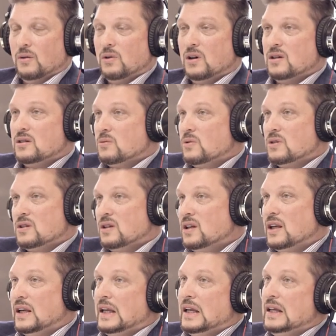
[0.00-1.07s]
it was. It wasn't
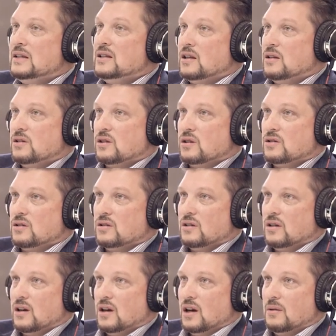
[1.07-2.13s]
an easy decision. Yeah.
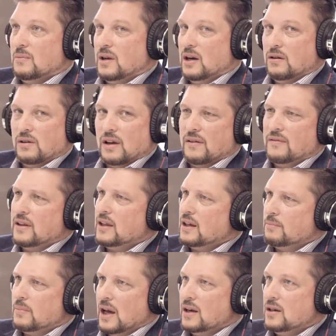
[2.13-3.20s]
Um, and I don't have
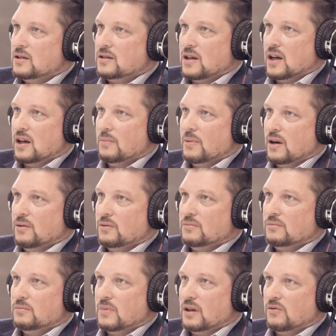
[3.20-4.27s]
anything bad to say
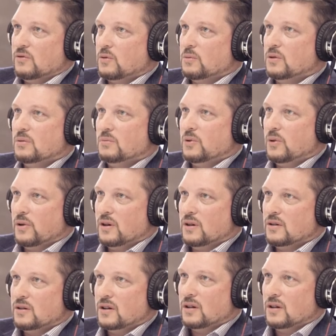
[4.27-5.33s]
about my former employer.